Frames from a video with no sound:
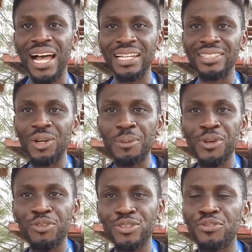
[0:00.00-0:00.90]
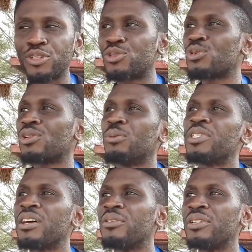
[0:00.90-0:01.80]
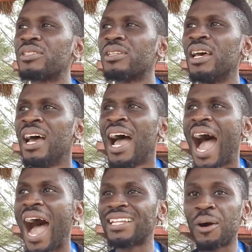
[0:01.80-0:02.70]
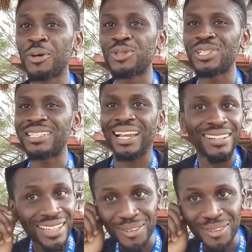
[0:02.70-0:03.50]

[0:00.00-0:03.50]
and the option for the 42 kilometer race and i was just like